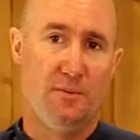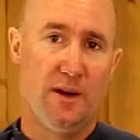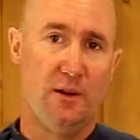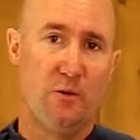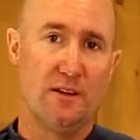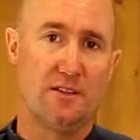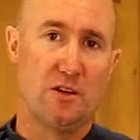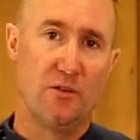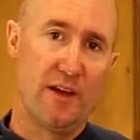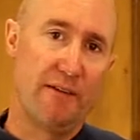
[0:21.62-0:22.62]
part 1, so
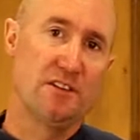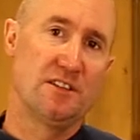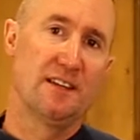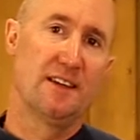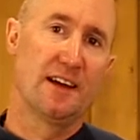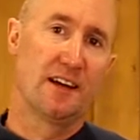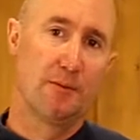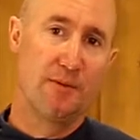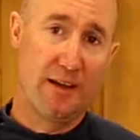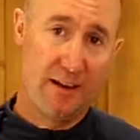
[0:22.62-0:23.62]
if you haven't seen that
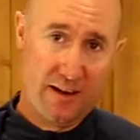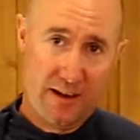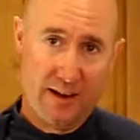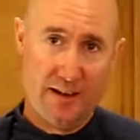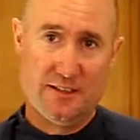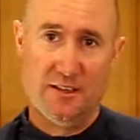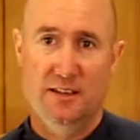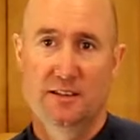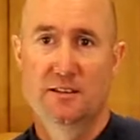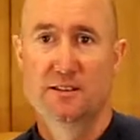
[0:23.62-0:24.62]
clip yet, I
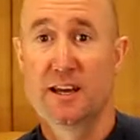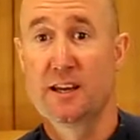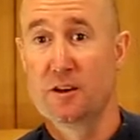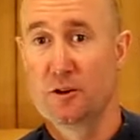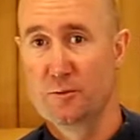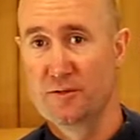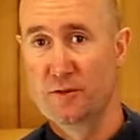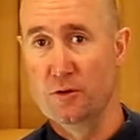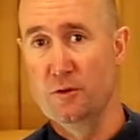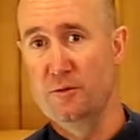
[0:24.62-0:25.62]
suggest you take a look
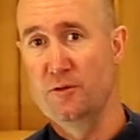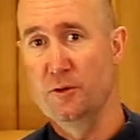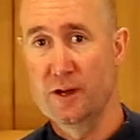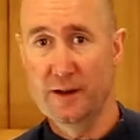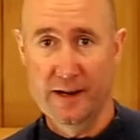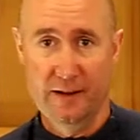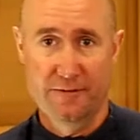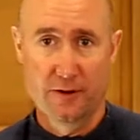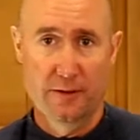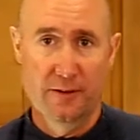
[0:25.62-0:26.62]
before going any
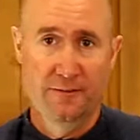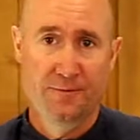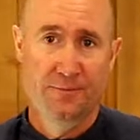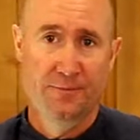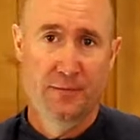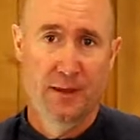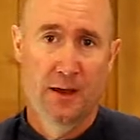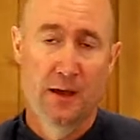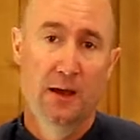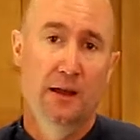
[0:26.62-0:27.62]
further.
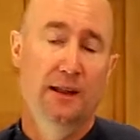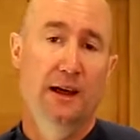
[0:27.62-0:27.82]
Now